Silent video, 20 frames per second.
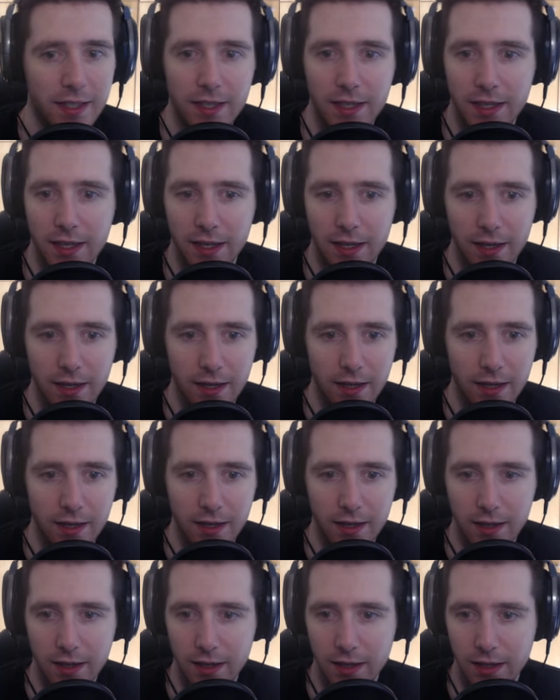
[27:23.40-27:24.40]

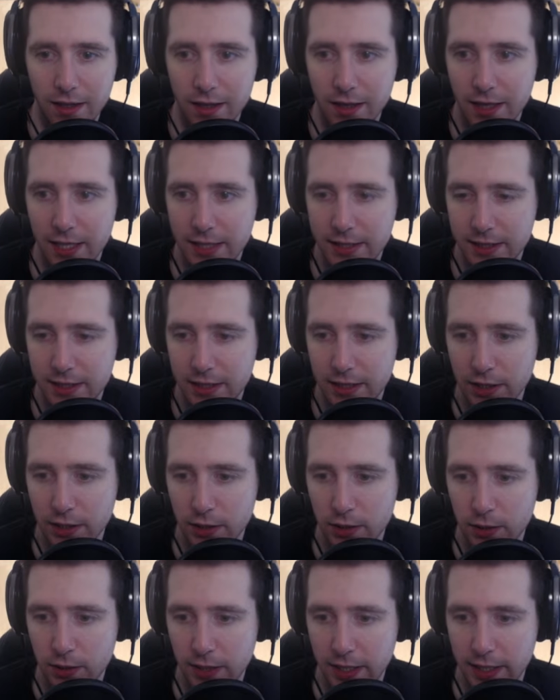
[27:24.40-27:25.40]
Let's
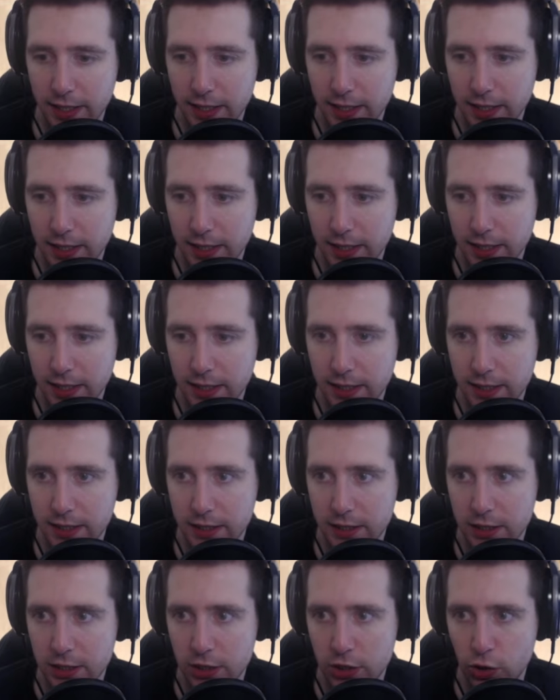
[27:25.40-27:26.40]
go and
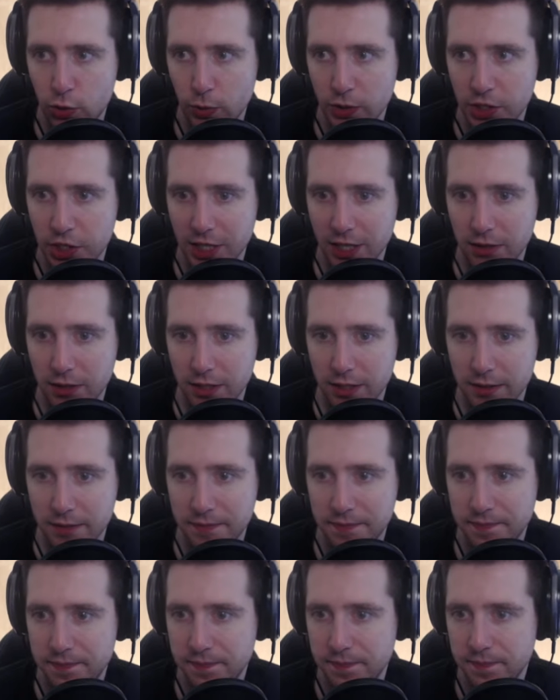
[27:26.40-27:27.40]
switch out, huh?
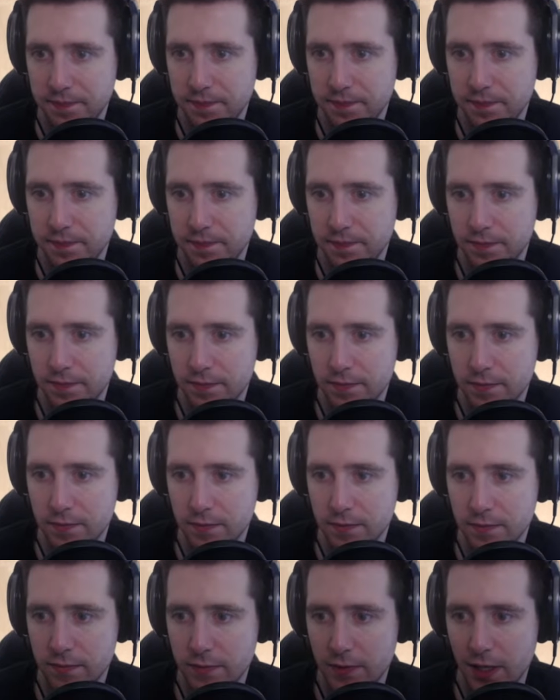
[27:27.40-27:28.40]

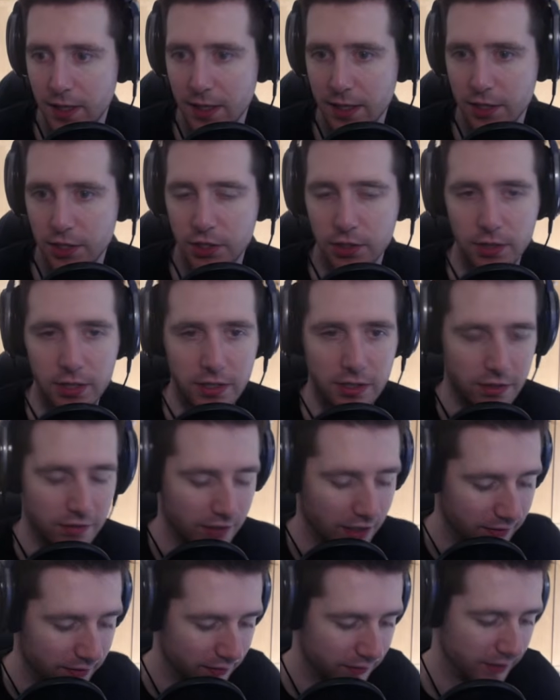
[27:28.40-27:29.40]
I guess you can
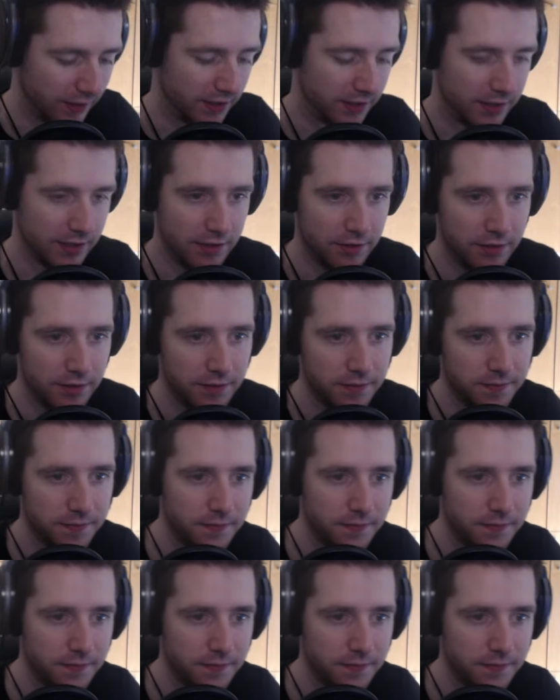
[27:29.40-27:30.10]
survive the fire stuff.